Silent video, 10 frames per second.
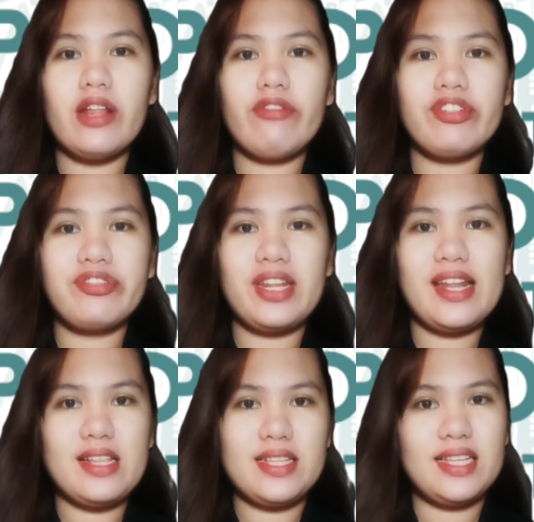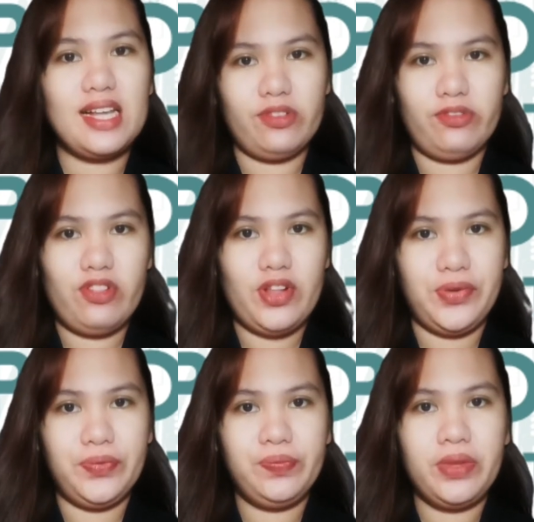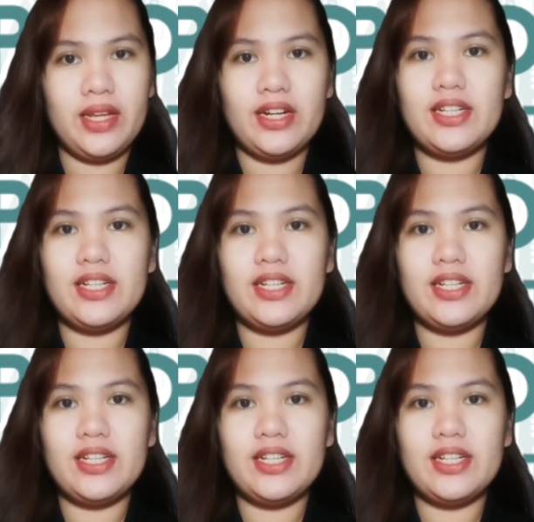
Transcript: President for Finance Outflow.